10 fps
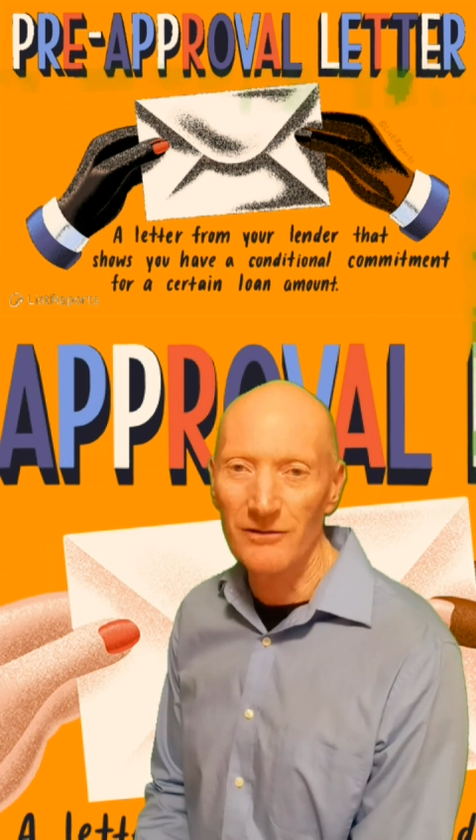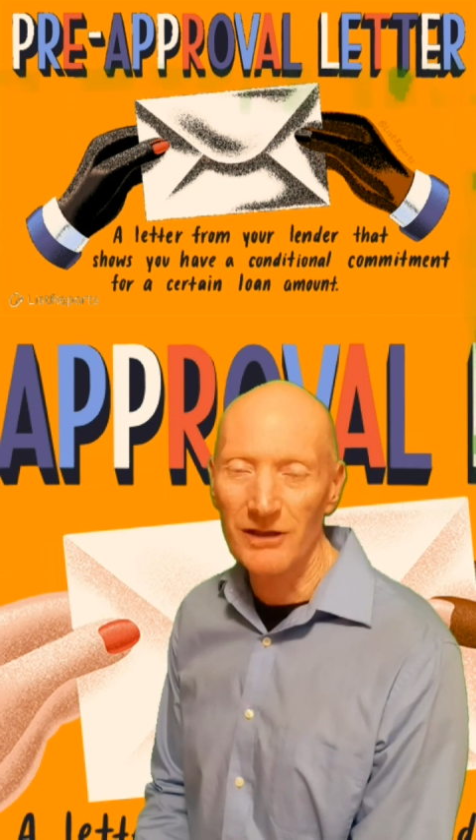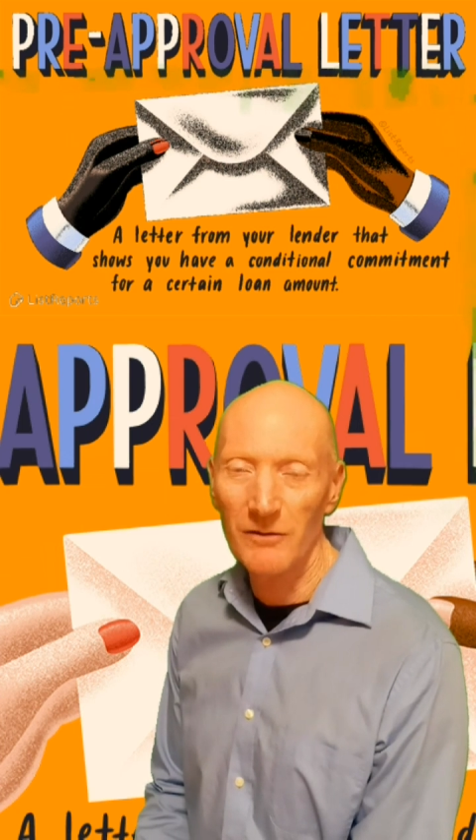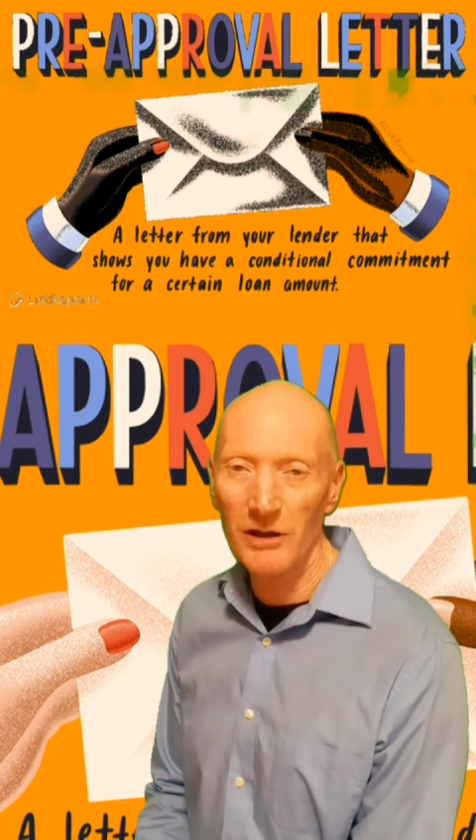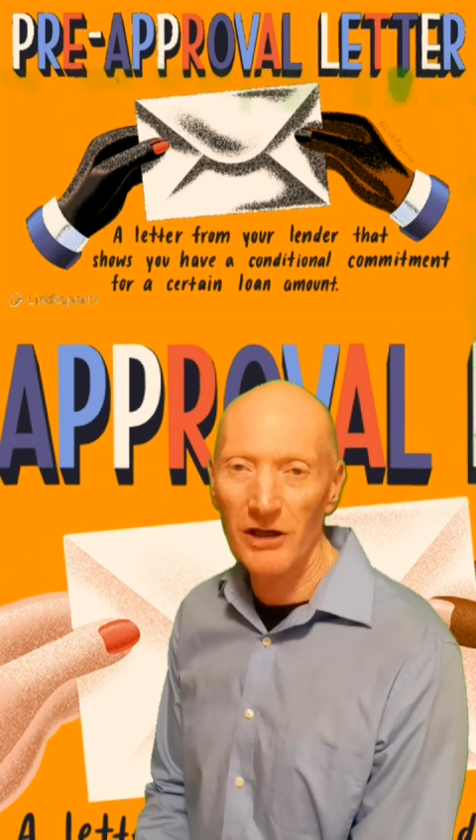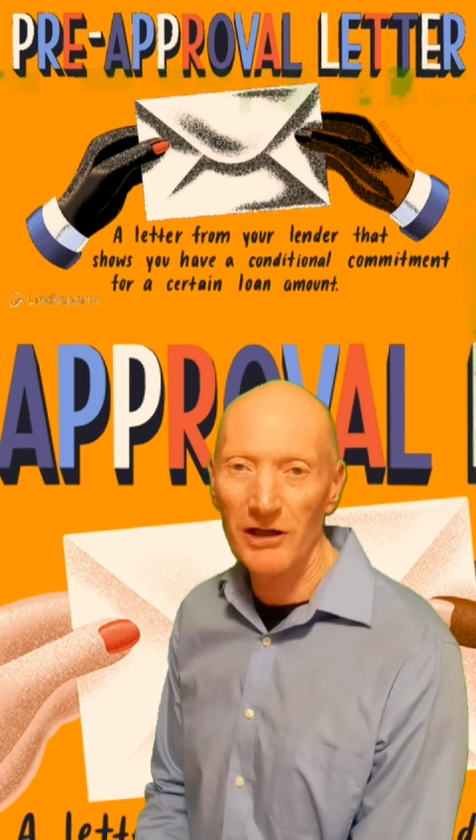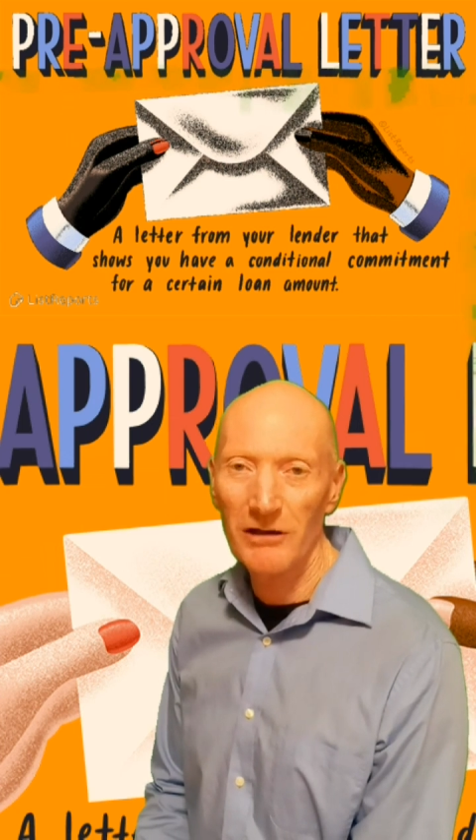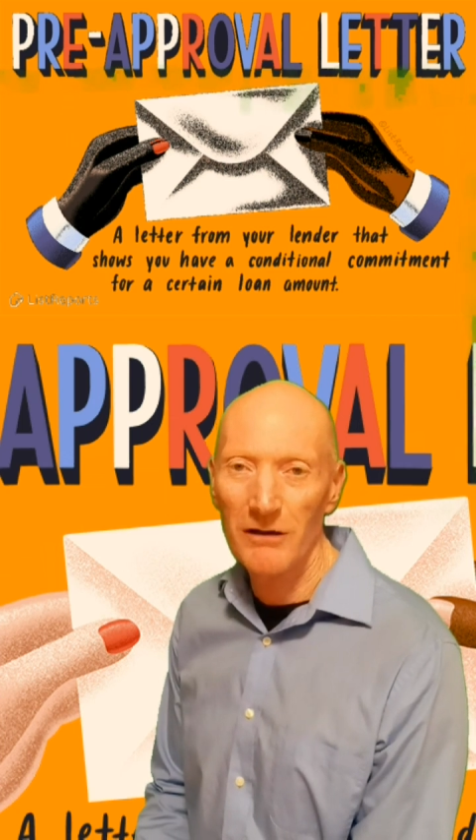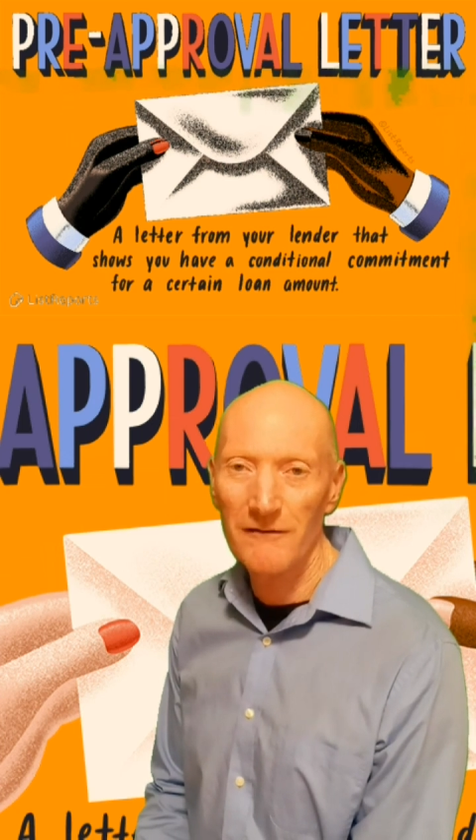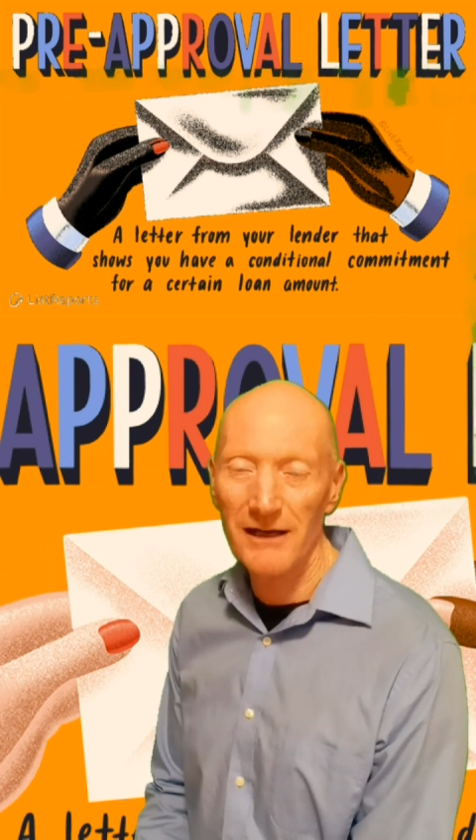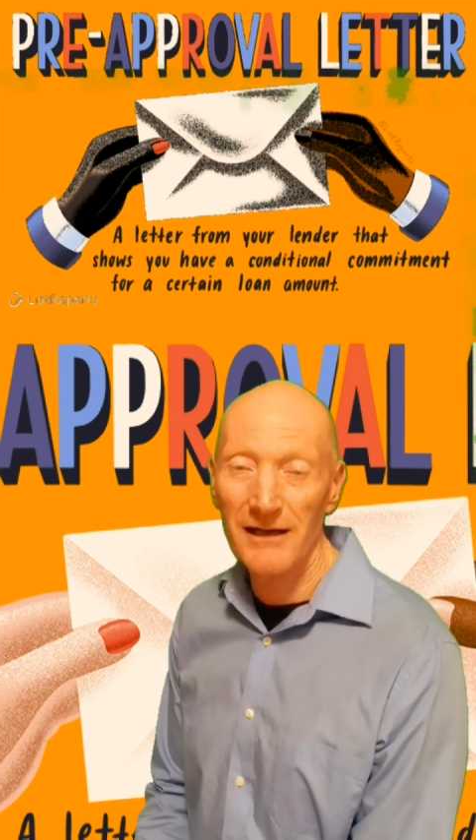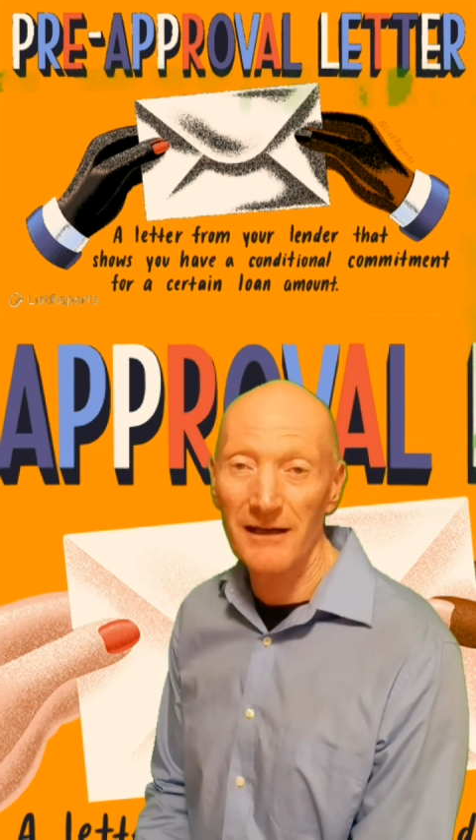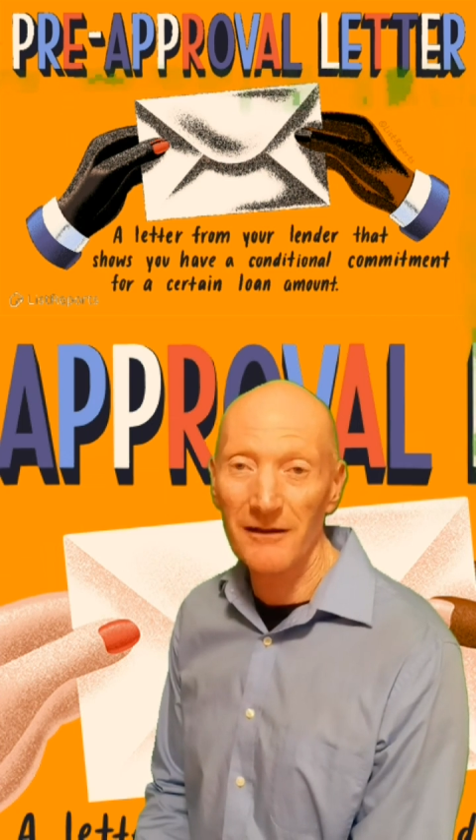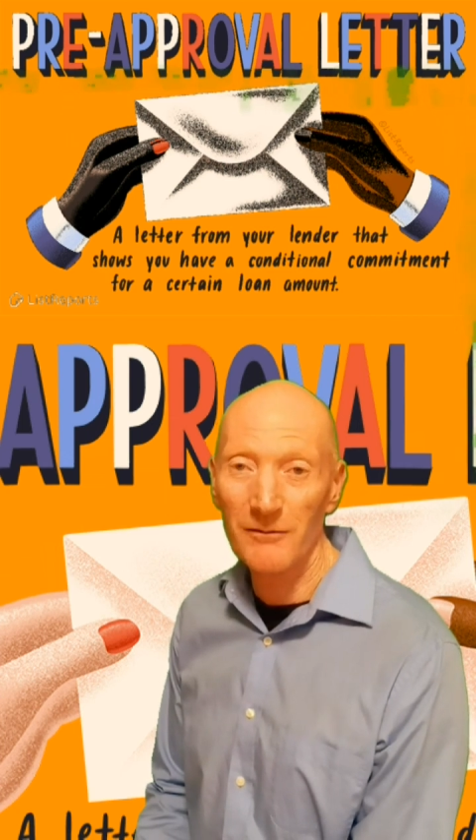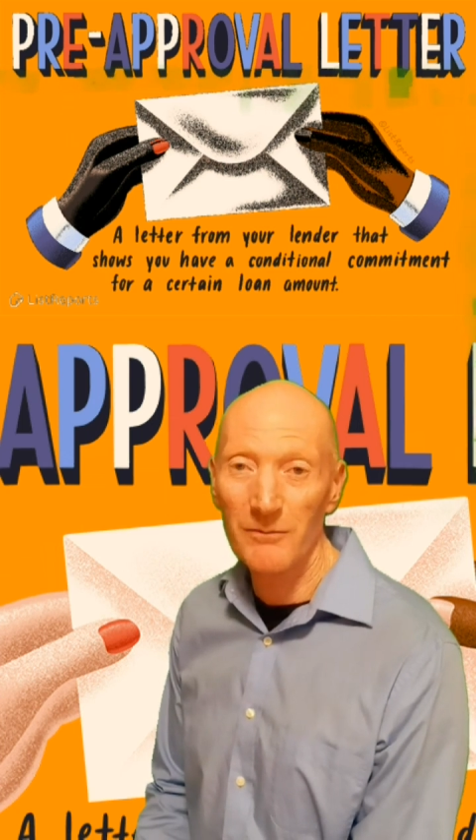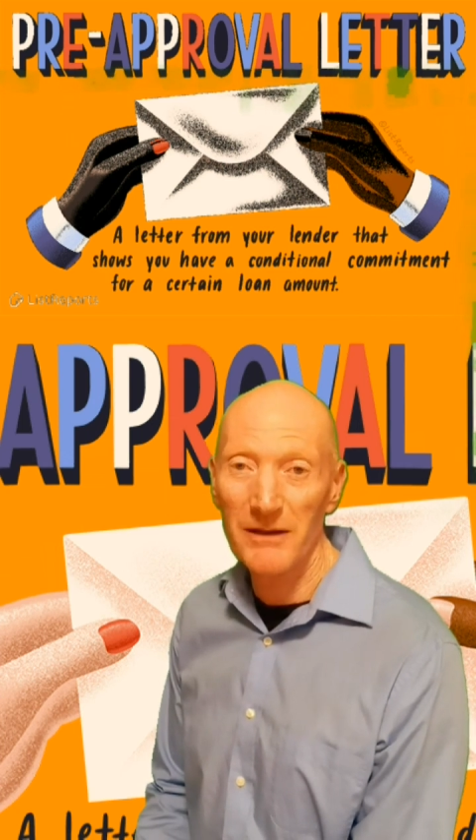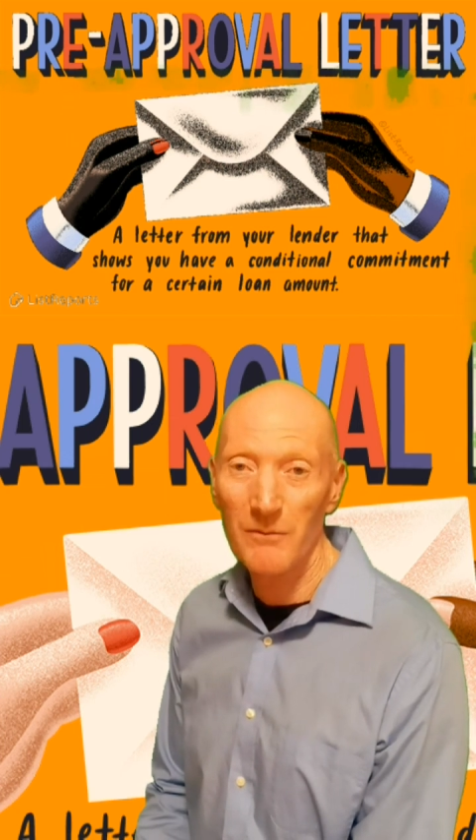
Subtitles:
So we're going to go over that a little bit